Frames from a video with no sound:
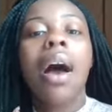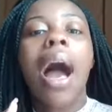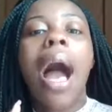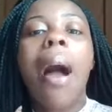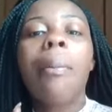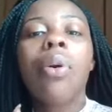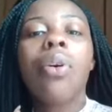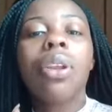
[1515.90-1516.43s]

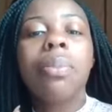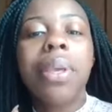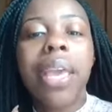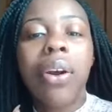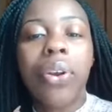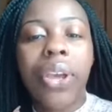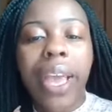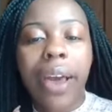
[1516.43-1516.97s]
I'm going to be
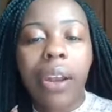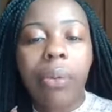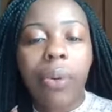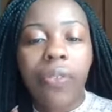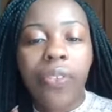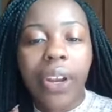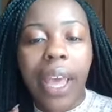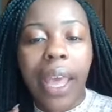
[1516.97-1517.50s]
held accountable
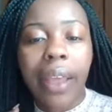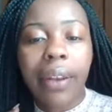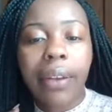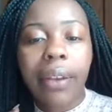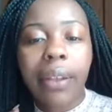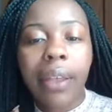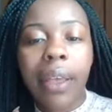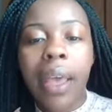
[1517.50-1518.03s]
for that.
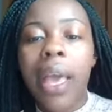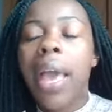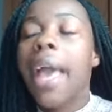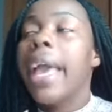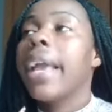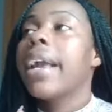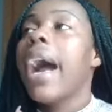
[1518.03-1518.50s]
And